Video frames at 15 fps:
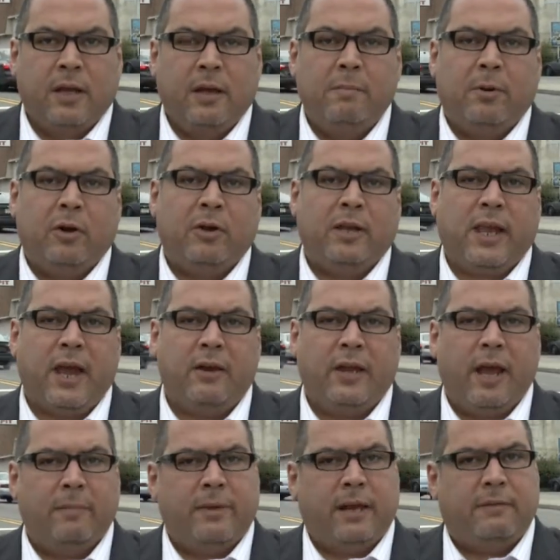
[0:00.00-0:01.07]
In Bergen
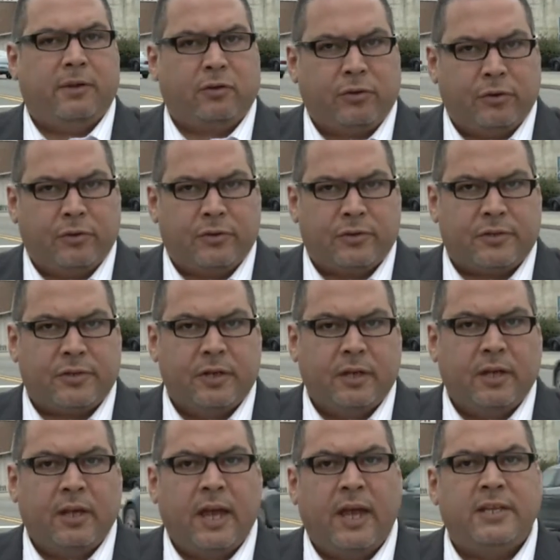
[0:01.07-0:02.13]
County, I'm David Cruz,
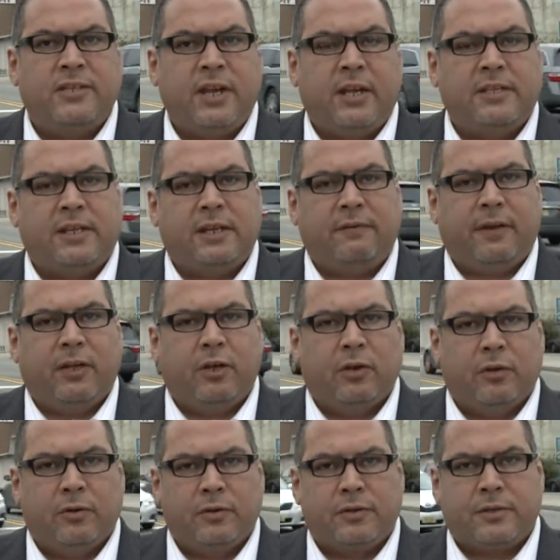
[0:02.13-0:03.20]
NJTV
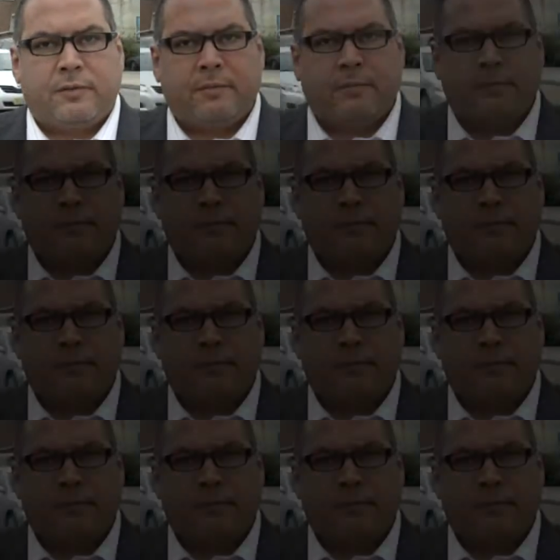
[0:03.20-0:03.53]
News.